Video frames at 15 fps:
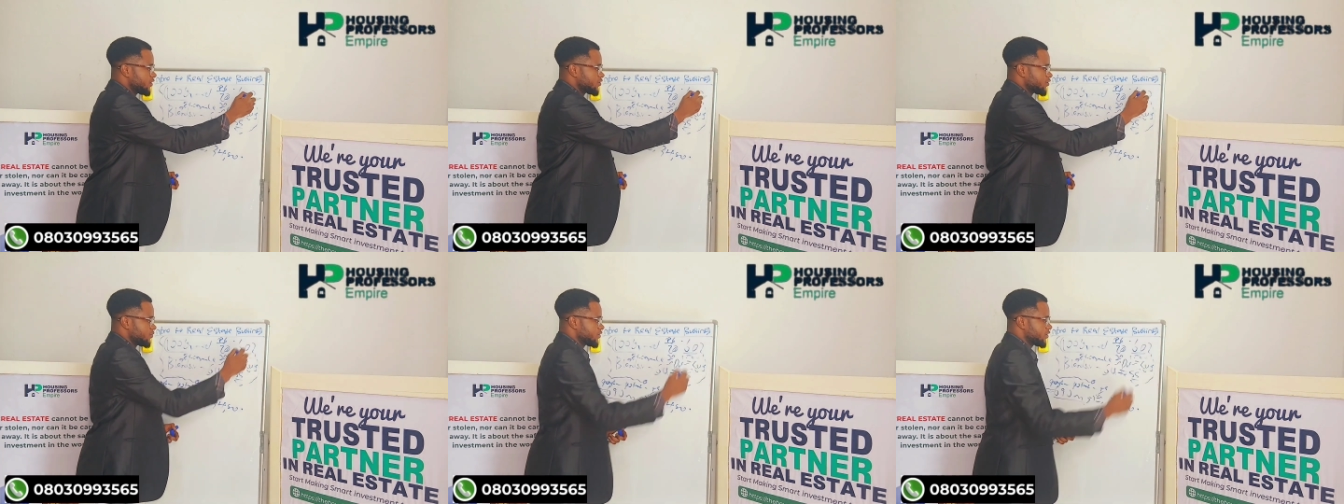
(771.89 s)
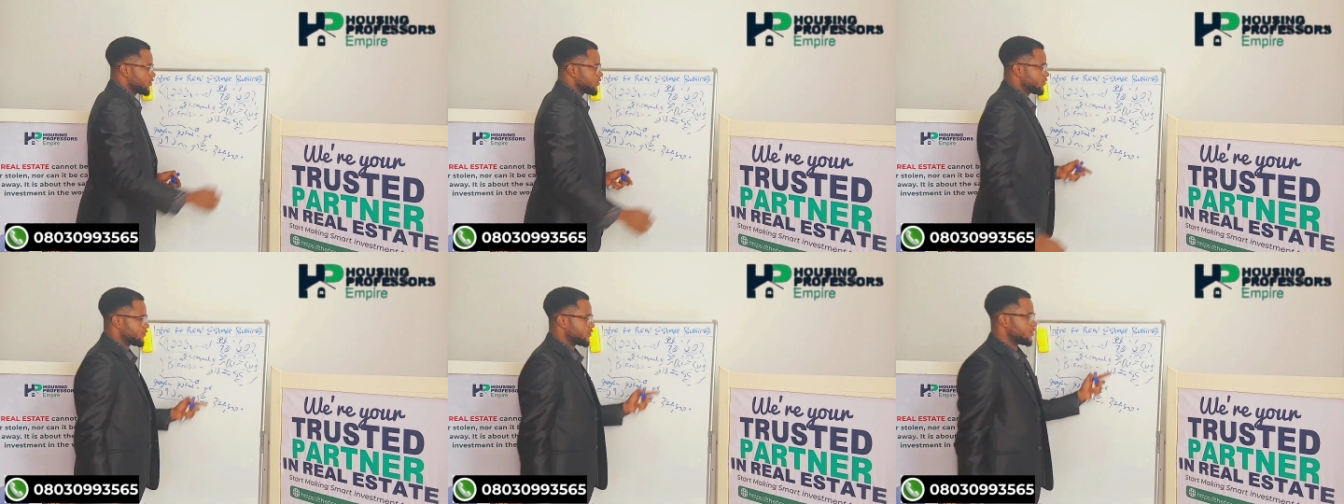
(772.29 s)
some
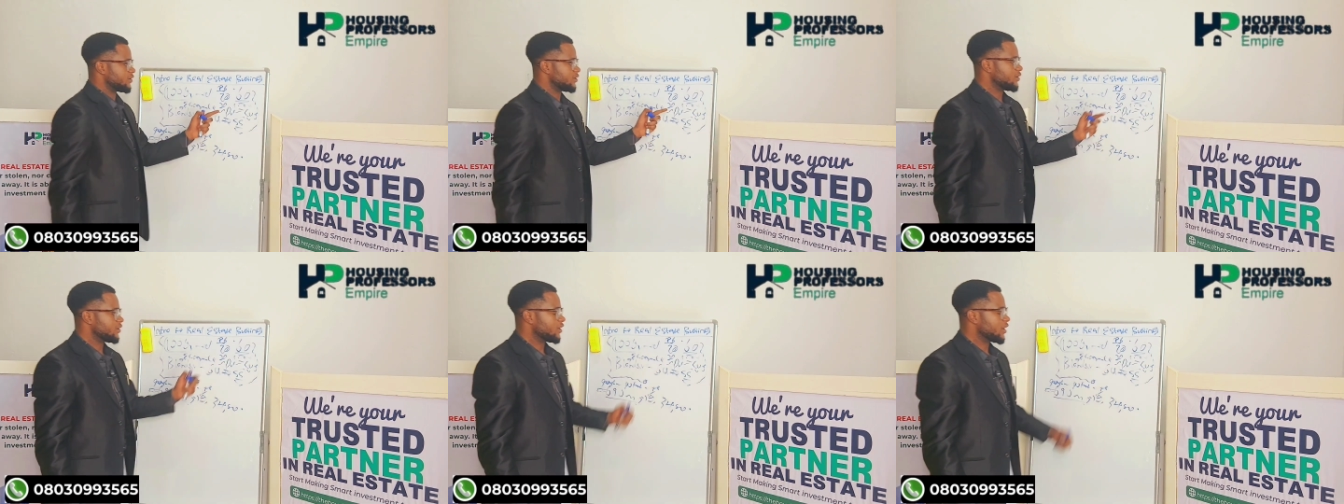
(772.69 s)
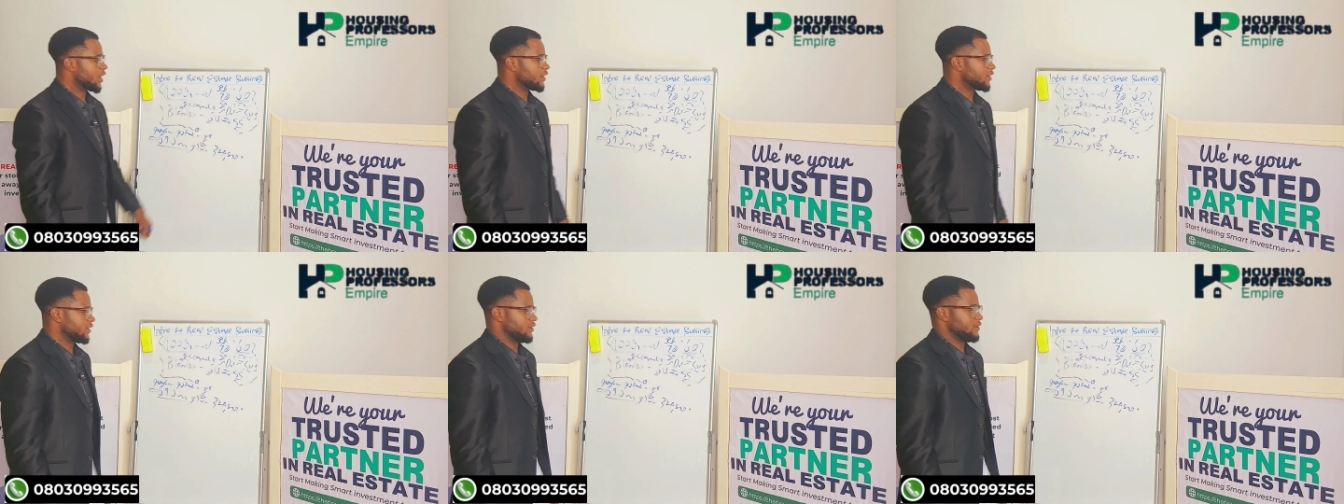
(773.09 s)
300,
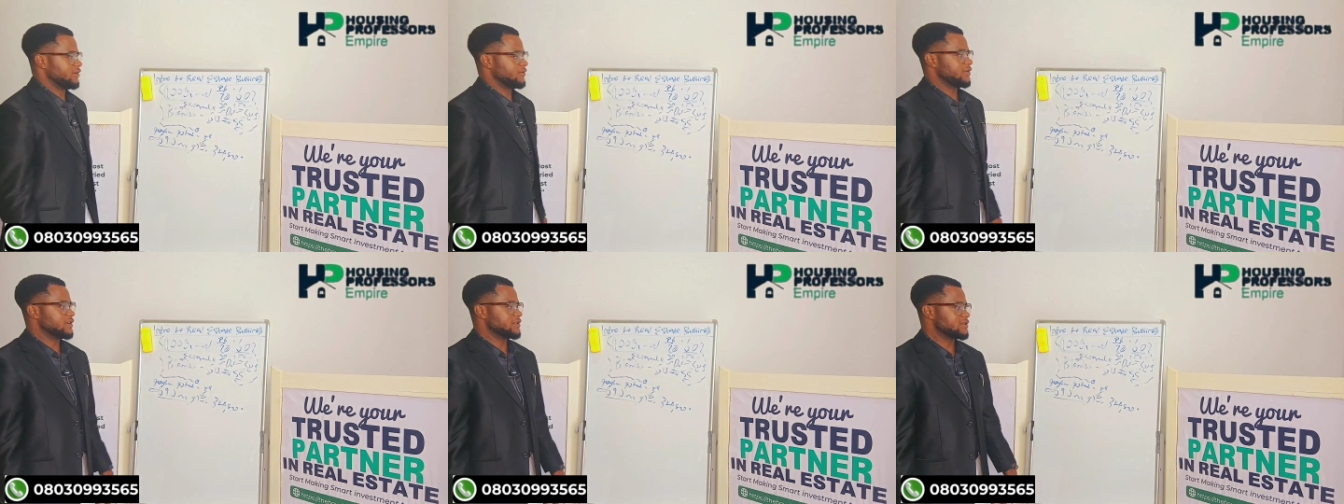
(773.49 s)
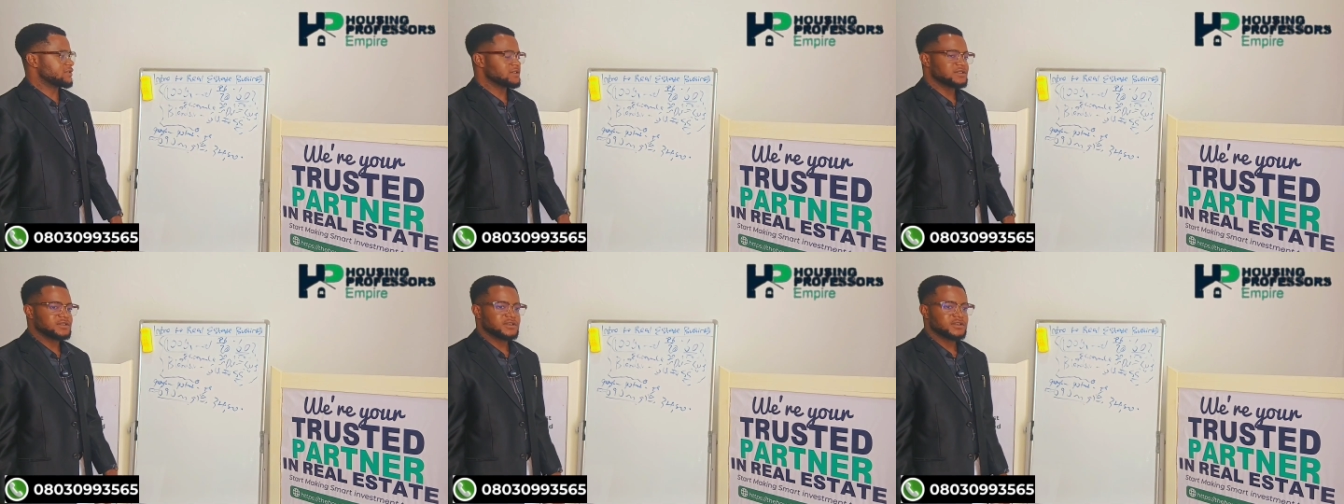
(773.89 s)
and then the rest.